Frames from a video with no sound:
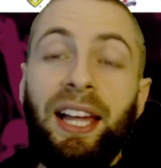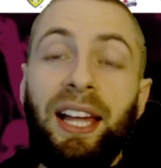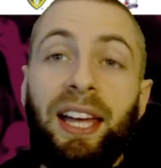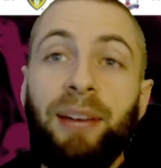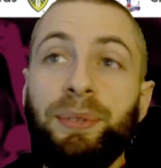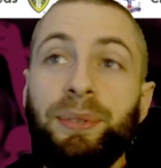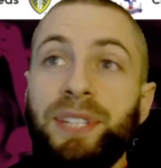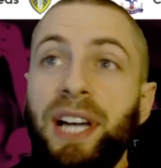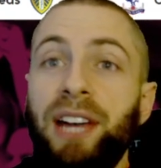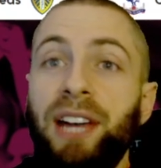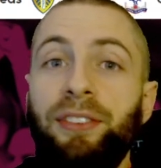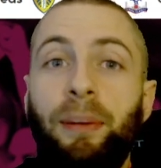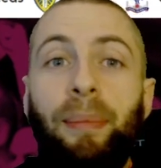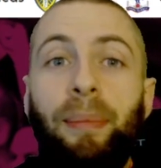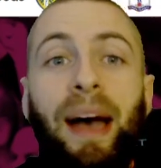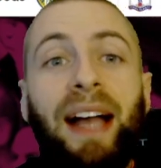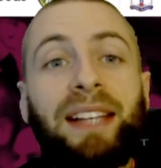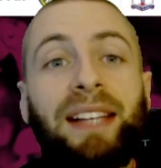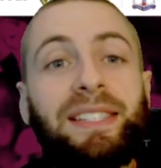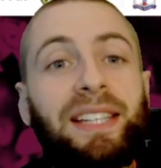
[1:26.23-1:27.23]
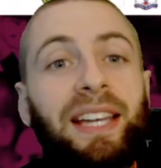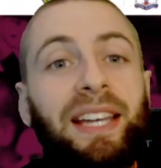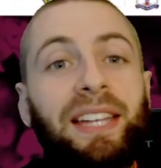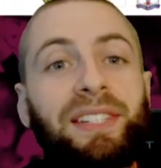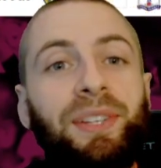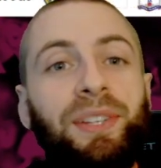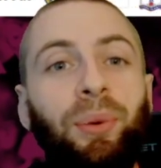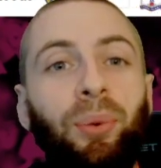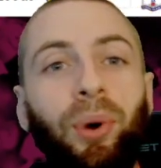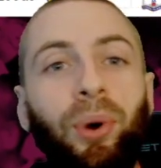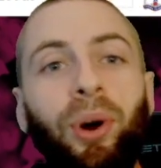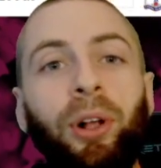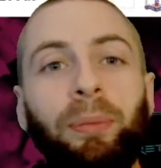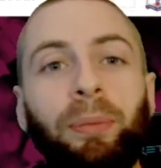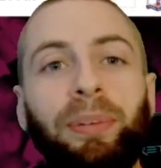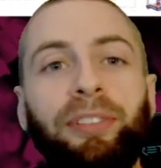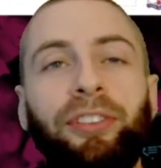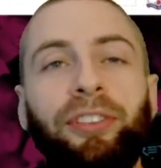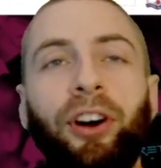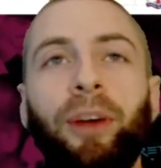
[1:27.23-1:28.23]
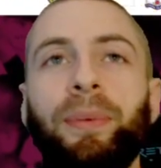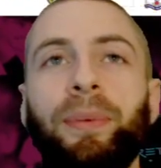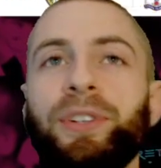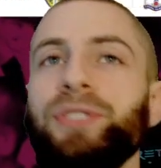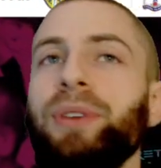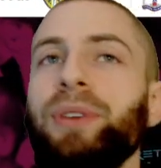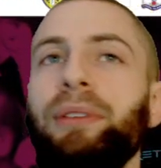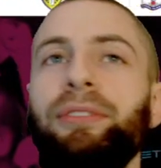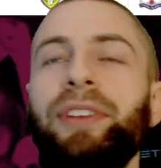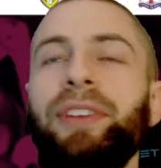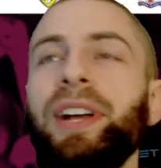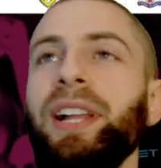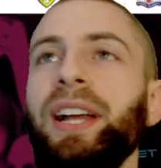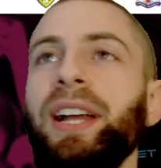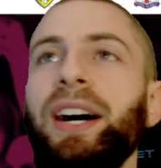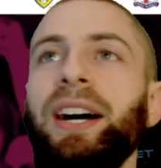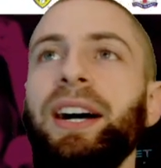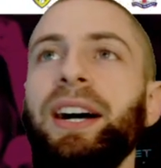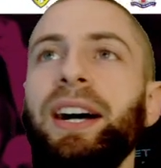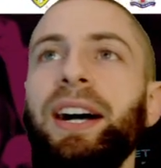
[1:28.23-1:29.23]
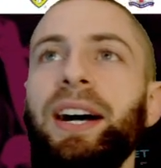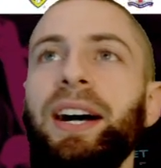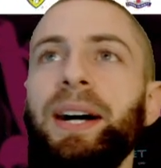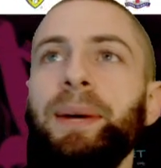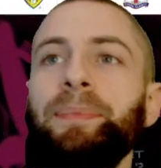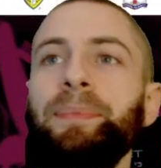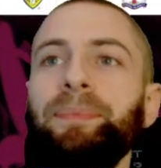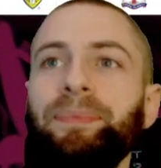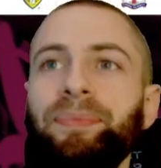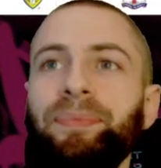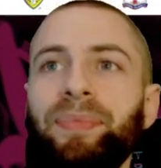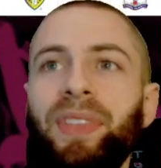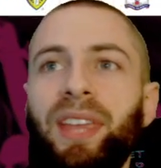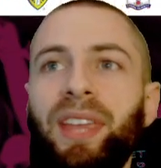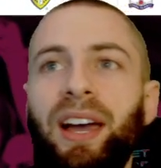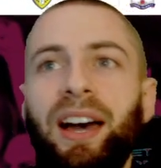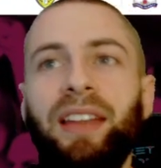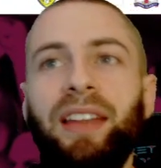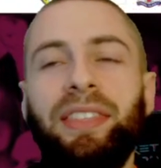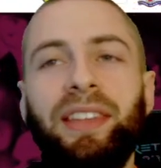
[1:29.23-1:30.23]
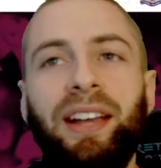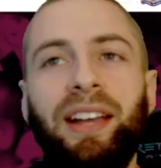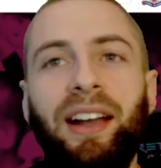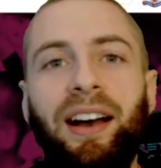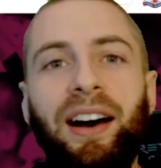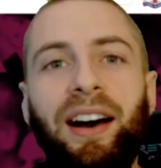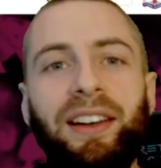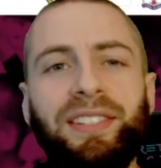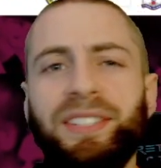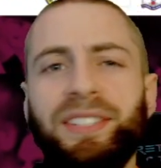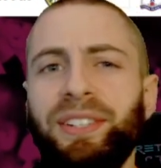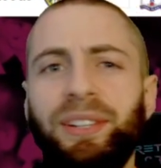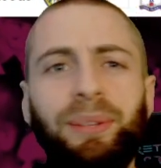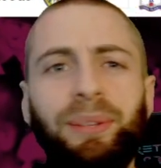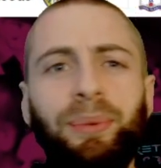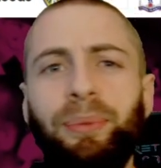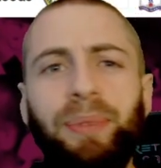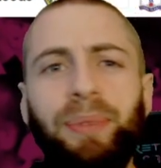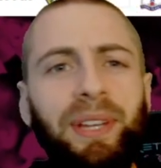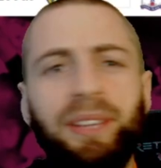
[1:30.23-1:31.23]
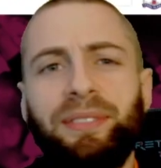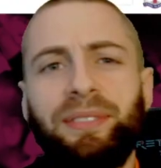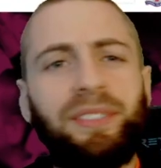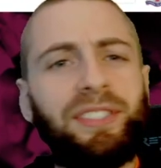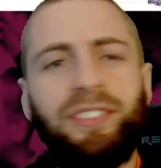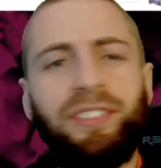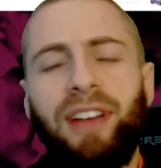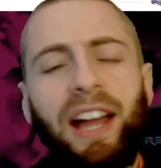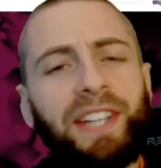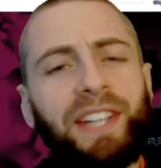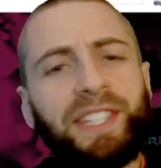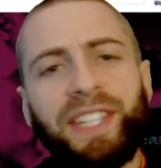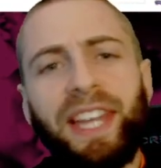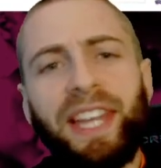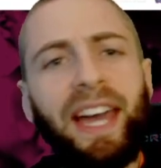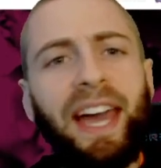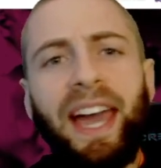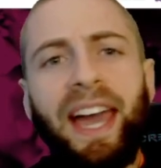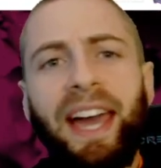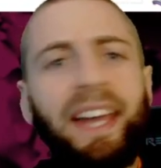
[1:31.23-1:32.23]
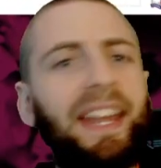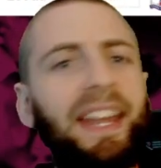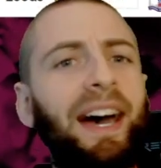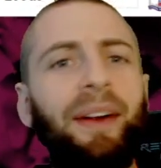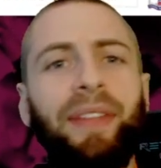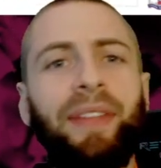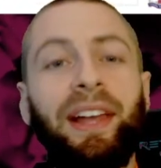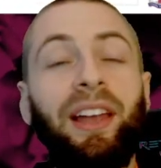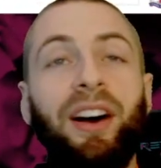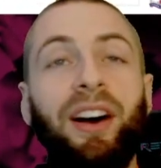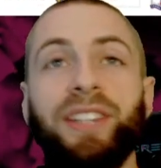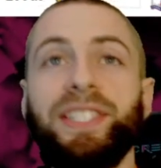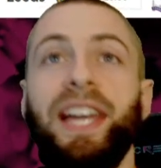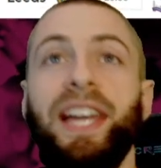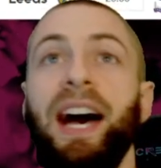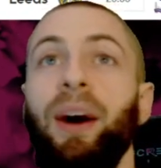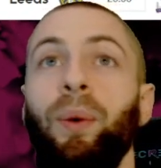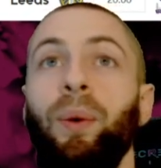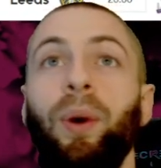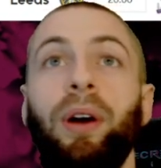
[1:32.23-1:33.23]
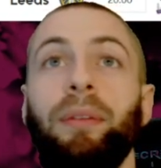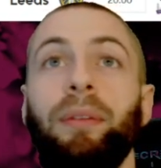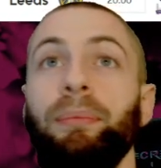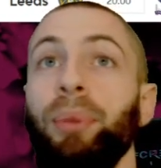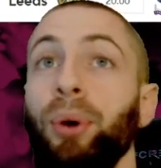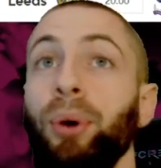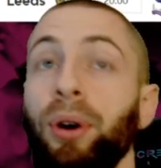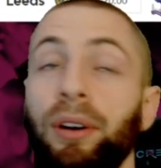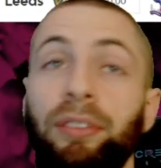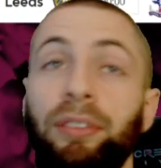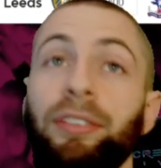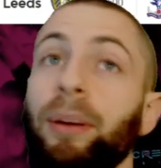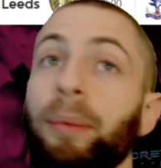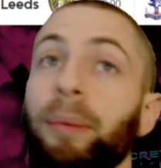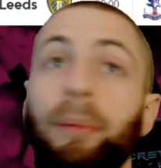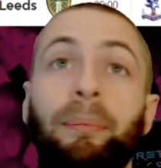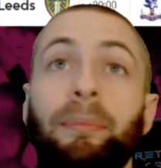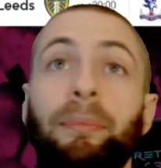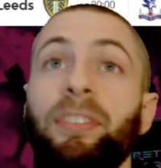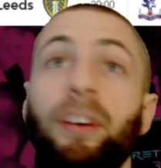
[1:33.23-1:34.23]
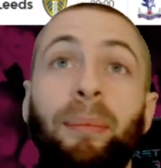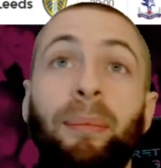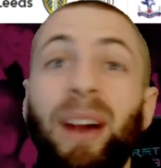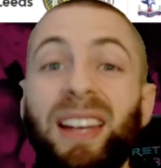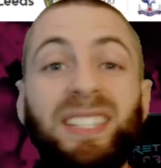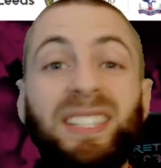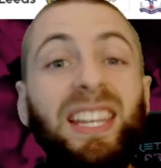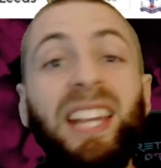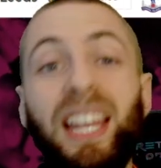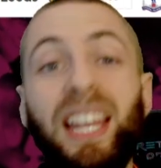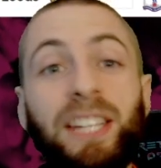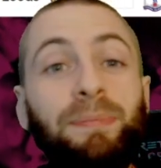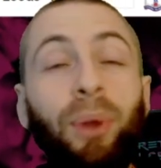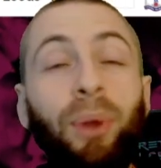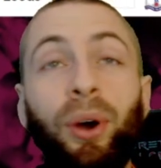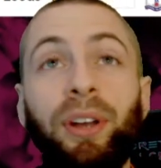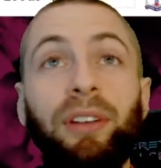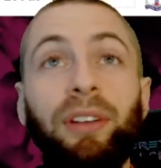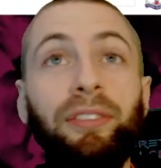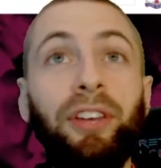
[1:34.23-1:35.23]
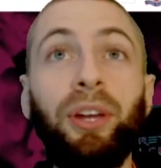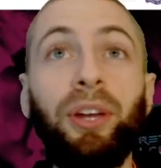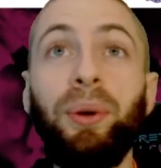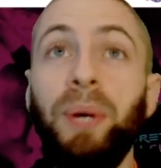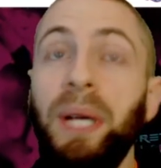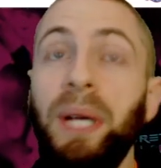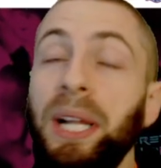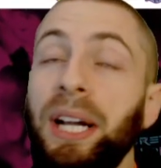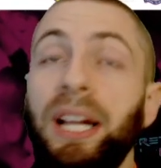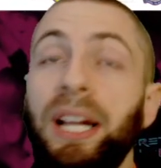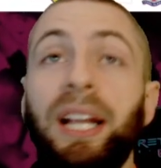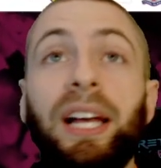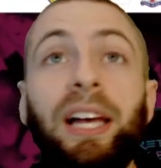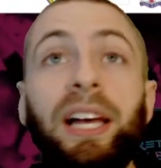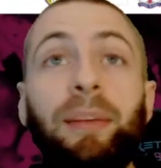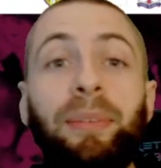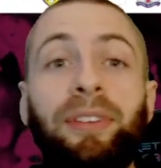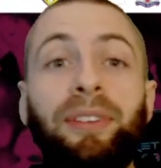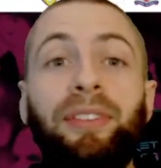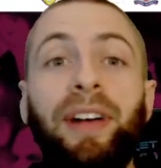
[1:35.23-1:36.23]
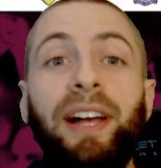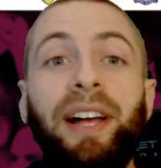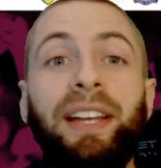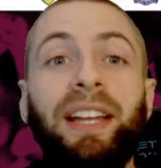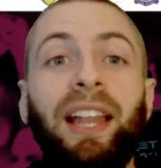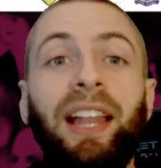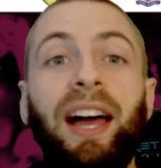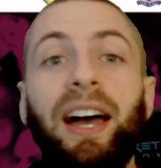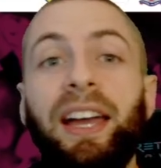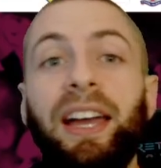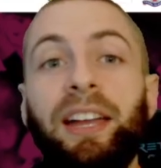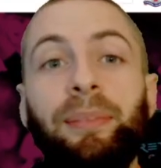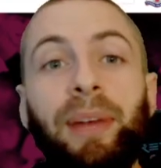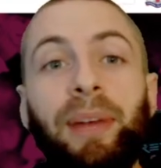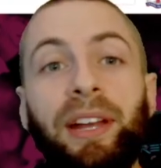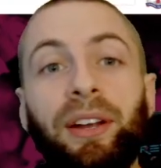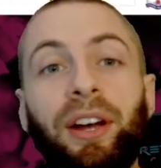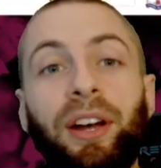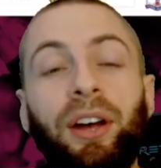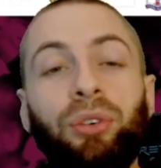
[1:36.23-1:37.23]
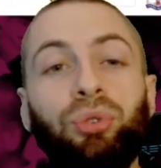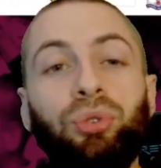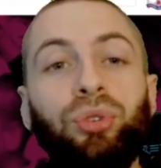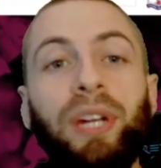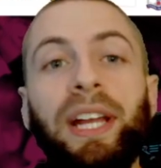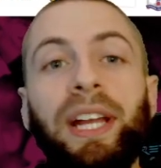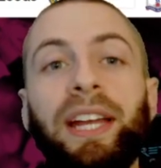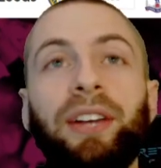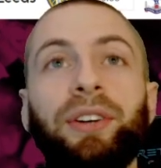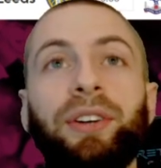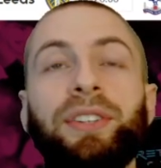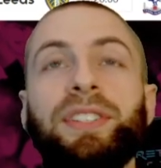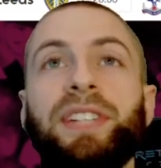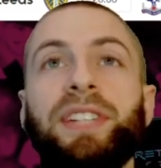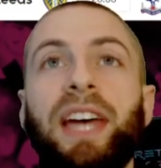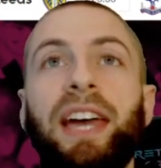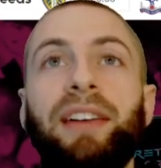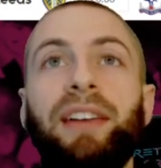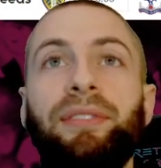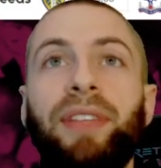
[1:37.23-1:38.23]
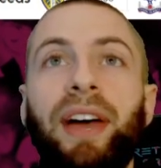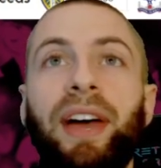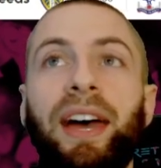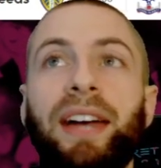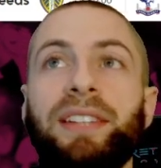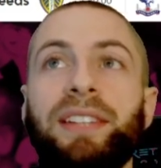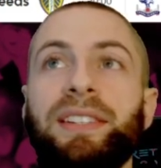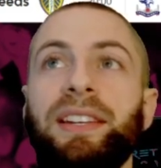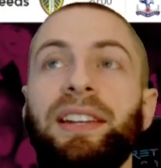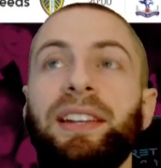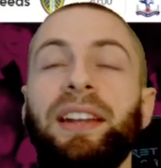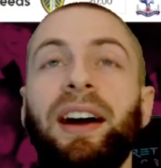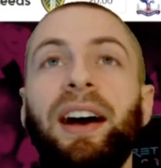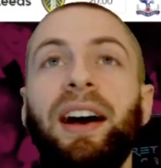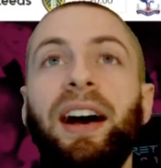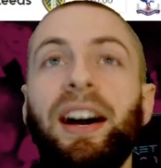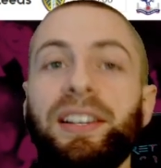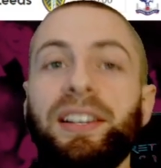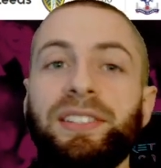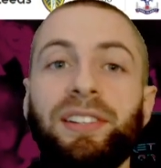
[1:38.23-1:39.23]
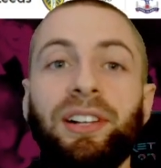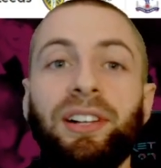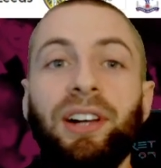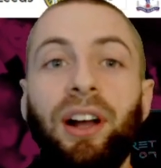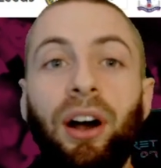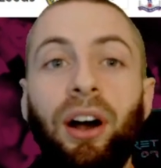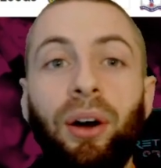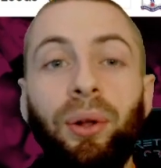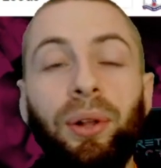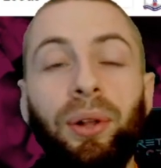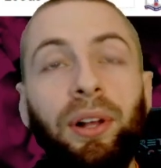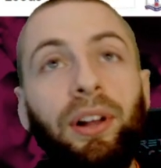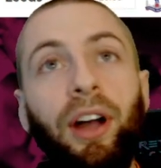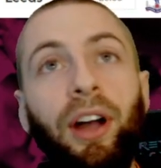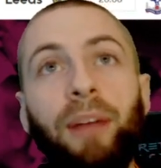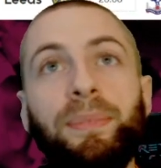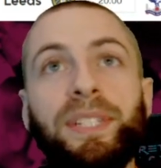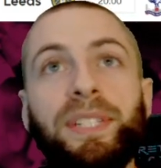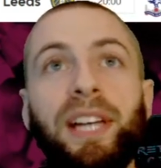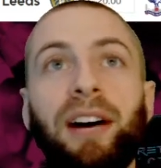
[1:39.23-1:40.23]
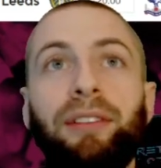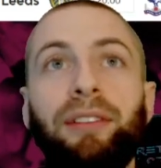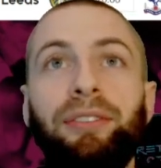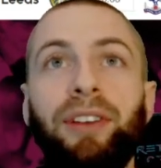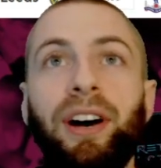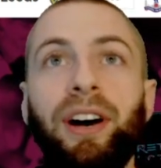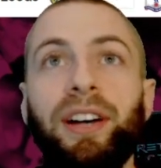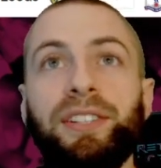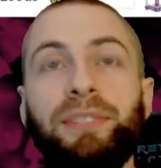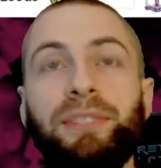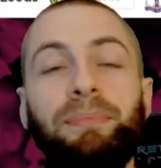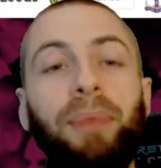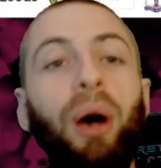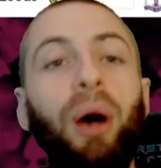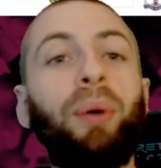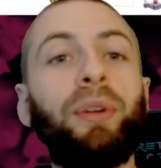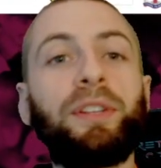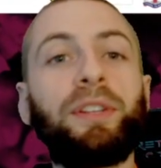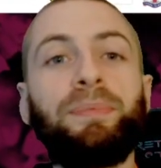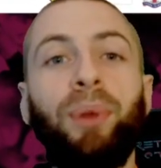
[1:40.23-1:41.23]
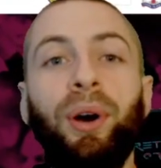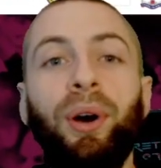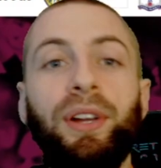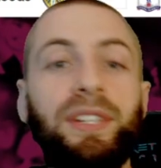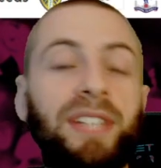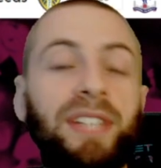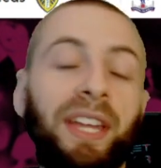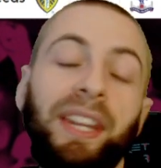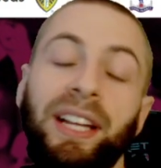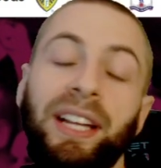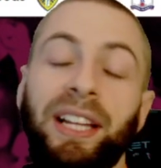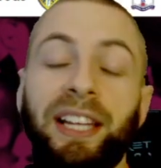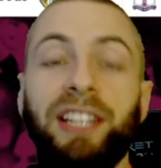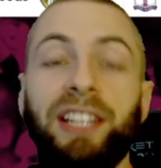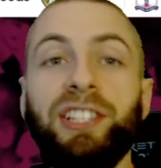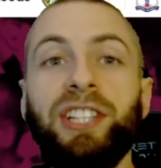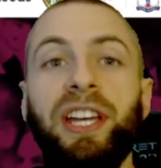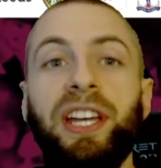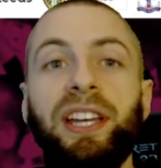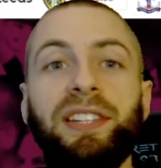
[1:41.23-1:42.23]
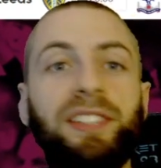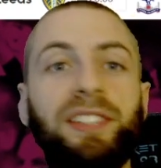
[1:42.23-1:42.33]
It was kind of a backs against the wall performance from Villa. I think Arsenal will be scratching their head how they lost that one. But from Martinez's point of view, be fairly delighted. Made a really good save there to deny Arsenal a goal. Got himself some bonus points and the clean sheet.